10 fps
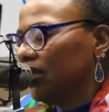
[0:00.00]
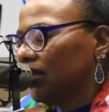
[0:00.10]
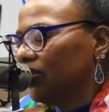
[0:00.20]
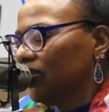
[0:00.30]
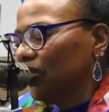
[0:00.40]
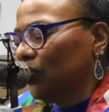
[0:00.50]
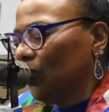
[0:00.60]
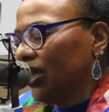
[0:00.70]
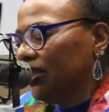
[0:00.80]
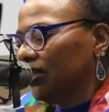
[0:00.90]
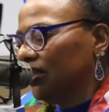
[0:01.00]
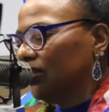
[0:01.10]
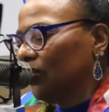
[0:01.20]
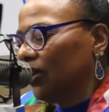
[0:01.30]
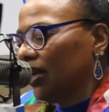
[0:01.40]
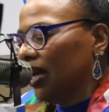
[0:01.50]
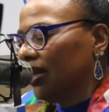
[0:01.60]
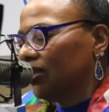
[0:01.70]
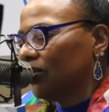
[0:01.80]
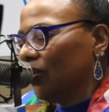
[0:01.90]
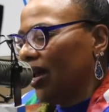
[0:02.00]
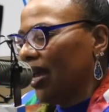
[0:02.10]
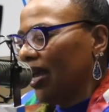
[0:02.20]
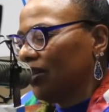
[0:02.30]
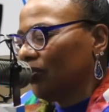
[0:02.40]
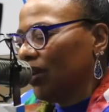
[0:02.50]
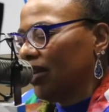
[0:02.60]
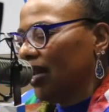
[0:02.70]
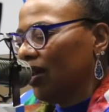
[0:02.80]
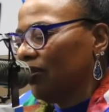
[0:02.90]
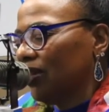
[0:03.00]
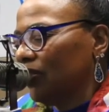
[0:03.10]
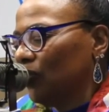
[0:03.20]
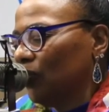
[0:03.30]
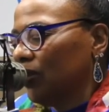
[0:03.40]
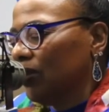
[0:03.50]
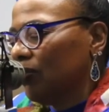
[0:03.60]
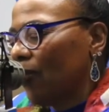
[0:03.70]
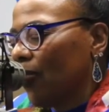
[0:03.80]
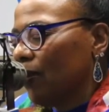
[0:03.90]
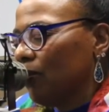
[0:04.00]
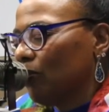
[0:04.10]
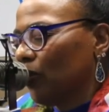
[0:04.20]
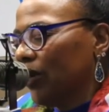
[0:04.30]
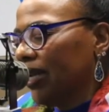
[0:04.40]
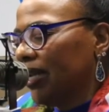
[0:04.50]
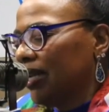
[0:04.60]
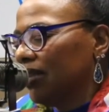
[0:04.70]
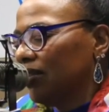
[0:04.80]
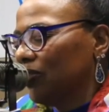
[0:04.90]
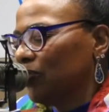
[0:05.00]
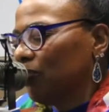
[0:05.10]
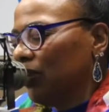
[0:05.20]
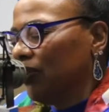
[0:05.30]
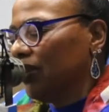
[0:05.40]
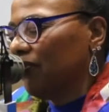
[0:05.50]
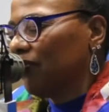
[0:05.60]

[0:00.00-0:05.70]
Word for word: and situations, Lord God. And so I ask right now that you would bring the spirit of